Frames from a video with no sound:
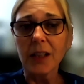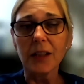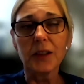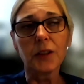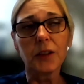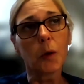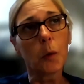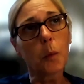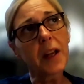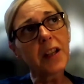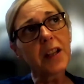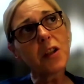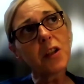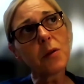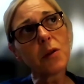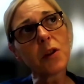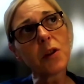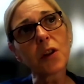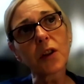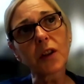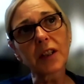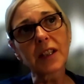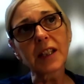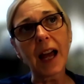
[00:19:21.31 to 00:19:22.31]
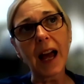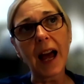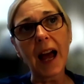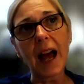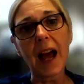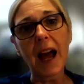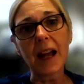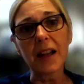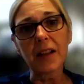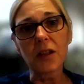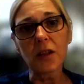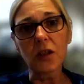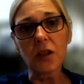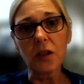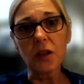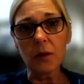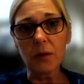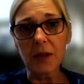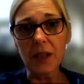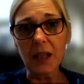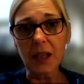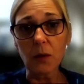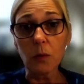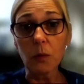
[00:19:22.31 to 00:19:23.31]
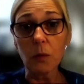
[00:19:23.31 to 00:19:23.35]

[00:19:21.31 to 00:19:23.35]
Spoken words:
So when you looked at using